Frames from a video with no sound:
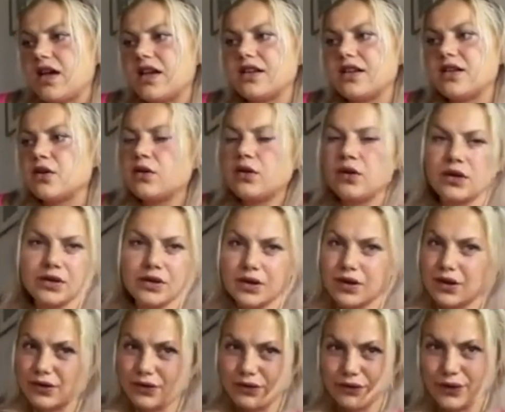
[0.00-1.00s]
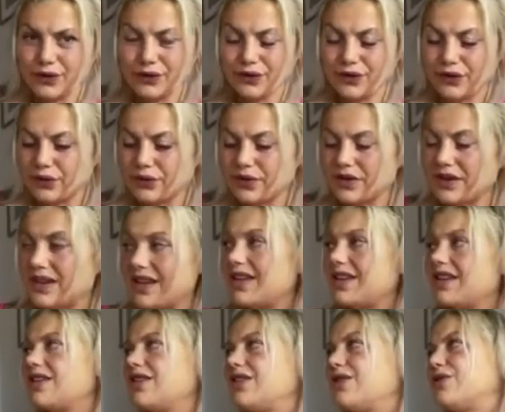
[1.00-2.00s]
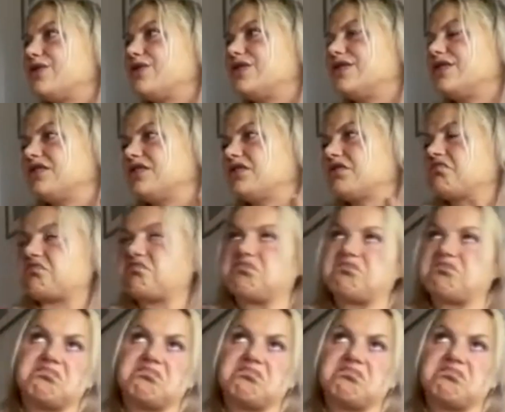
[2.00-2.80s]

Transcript: it no longer controls you. Then you're just